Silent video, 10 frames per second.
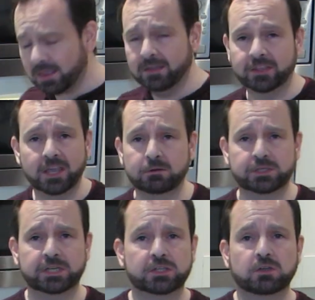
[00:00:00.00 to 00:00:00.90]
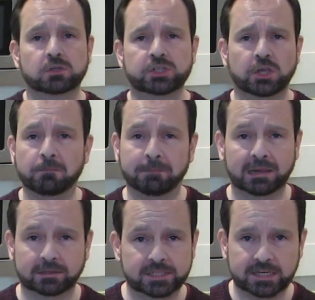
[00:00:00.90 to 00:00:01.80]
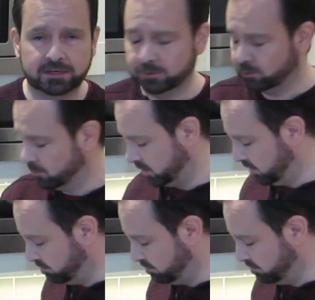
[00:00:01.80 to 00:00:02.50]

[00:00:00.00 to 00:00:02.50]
The goat she's got so melty, it was almost